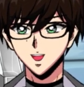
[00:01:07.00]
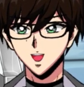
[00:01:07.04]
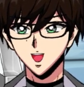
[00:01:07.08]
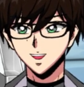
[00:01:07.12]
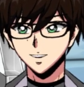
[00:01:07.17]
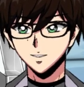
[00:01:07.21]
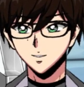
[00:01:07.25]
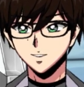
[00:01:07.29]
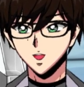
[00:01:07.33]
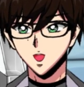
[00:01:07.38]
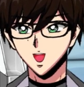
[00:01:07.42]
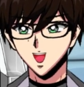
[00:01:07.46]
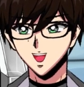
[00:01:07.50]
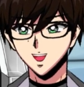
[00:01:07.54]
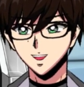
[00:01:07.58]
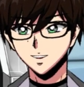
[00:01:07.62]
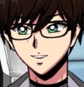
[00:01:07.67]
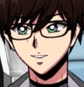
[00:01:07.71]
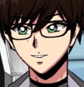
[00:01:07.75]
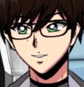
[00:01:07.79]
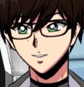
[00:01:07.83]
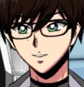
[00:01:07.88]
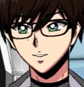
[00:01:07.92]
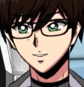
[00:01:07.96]
week,
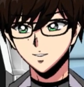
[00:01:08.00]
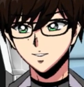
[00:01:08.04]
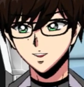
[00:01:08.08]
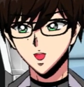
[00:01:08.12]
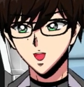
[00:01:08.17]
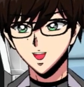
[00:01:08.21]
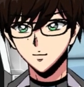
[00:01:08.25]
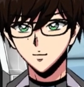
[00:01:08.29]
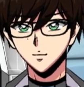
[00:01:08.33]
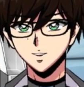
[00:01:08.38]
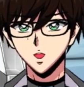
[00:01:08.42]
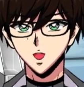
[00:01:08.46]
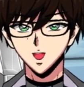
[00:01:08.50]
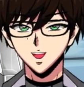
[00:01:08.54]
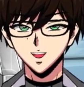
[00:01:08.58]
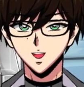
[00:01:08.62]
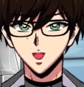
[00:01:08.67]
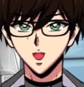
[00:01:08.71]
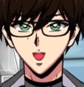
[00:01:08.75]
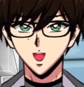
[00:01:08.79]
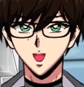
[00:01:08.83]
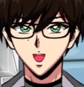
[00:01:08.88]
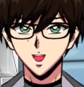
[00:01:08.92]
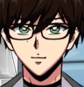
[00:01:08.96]
I've liked
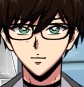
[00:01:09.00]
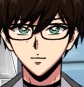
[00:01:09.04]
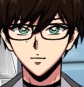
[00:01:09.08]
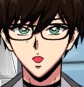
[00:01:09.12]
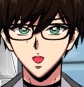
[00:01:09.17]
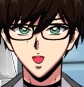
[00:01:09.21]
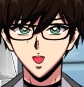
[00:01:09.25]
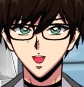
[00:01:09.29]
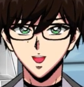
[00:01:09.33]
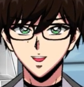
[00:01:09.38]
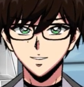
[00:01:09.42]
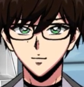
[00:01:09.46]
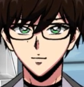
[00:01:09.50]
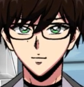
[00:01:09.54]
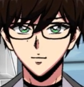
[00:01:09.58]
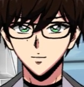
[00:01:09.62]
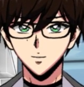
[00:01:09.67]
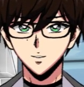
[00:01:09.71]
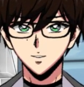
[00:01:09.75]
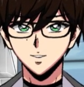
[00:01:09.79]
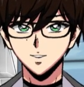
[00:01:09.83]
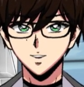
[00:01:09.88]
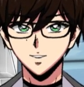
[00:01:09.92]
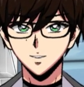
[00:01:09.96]
these numbers.
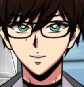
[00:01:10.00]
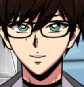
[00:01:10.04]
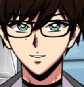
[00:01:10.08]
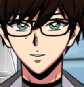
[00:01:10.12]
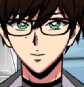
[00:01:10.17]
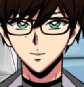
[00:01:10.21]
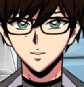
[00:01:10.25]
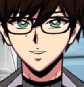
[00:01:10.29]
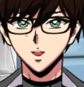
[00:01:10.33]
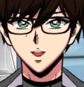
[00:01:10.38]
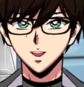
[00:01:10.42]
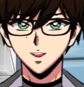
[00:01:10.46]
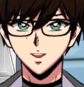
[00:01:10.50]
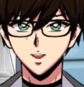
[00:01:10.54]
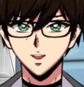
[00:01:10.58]
Then I run